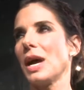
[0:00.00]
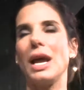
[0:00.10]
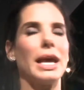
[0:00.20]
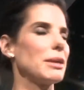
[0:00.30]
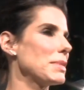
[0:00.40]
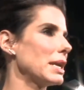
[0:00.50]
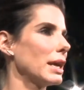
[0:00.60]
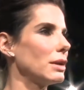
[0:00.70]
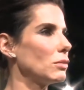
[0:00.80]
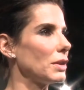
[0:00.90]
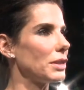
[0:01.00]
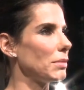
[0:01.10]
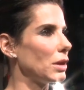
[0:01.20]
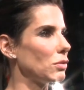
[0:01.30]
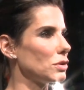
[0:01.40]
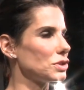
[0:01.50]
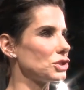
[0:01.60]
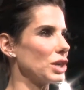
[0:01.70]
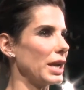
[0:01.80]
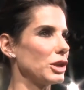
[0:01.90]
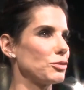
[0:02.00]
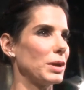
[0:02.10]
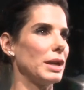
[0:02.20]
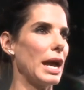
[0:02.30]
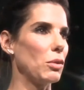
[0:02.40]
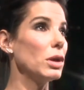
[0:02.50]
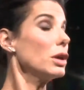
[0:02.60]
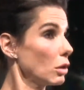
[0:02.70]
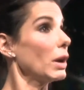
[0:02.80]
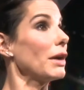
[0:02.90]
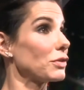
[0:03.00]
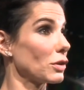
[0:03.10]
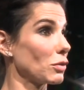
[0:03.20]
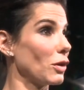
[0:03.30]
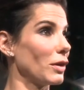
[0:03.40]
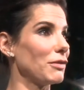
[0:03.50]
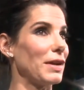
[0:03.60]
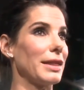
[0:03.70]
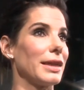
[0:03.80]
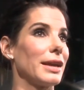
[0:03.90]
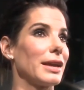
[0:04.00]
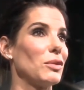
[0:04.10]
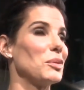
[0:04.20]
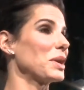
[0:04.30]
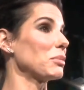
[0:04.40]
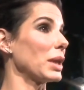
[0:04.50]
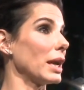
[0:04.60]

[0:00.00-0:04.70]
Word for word: I like men. I don't want the male roles to change, but I will go after a role if I think a woman can play